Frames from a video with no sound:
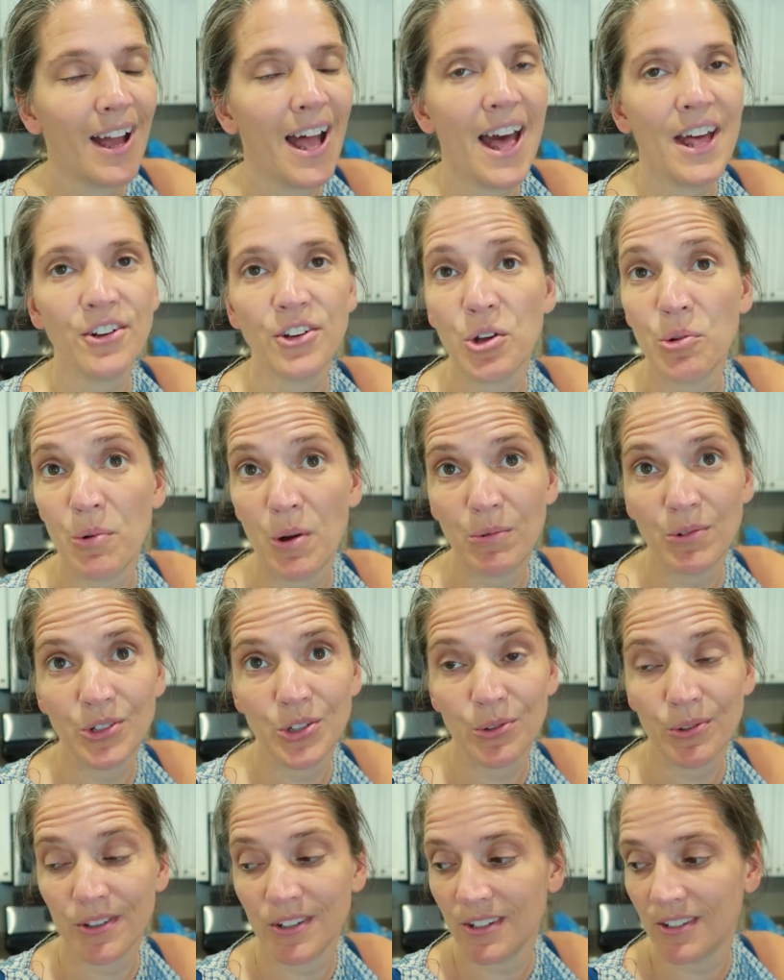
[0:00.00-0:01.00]
I don't know what we'll
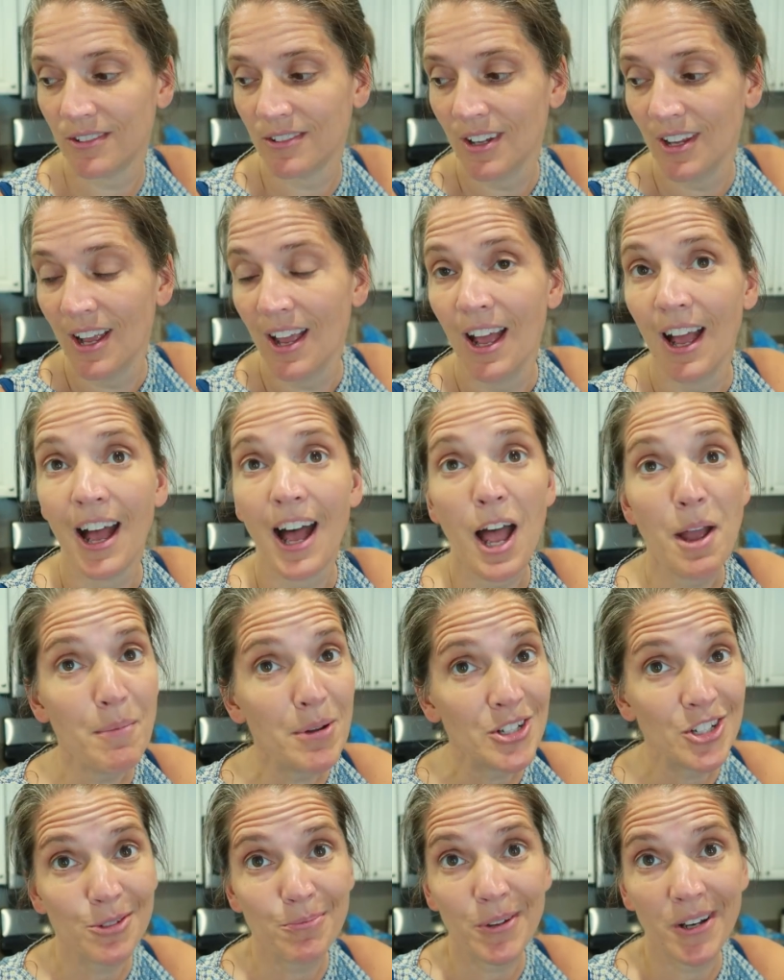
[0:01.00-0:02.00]
do with it. I
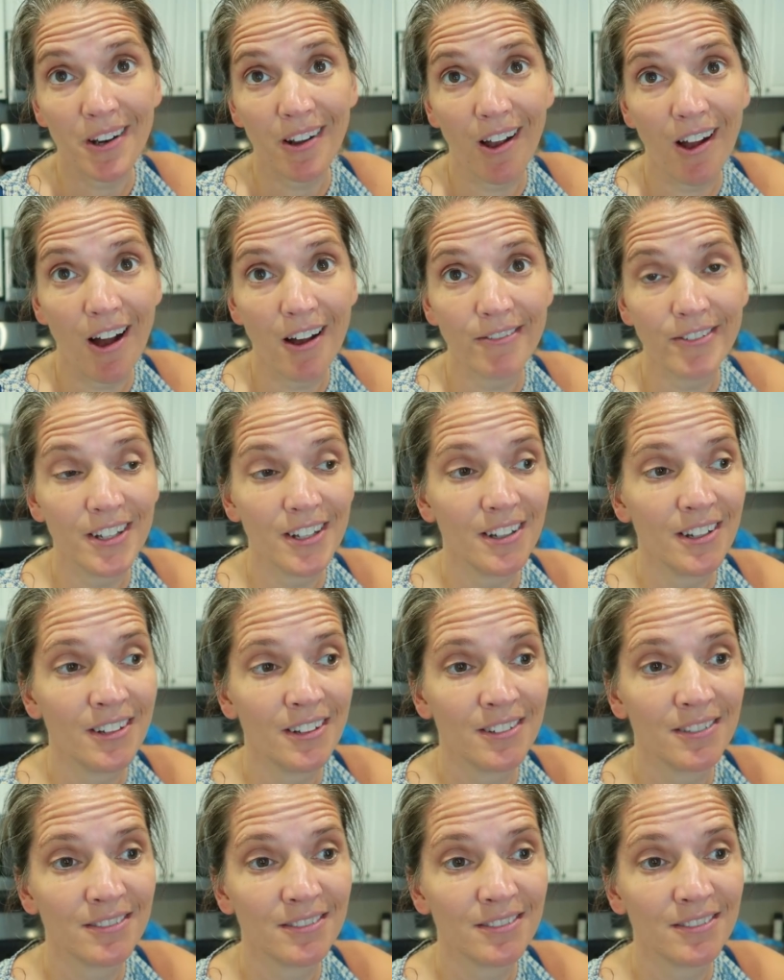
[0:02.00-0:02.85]
might just put it on coffee.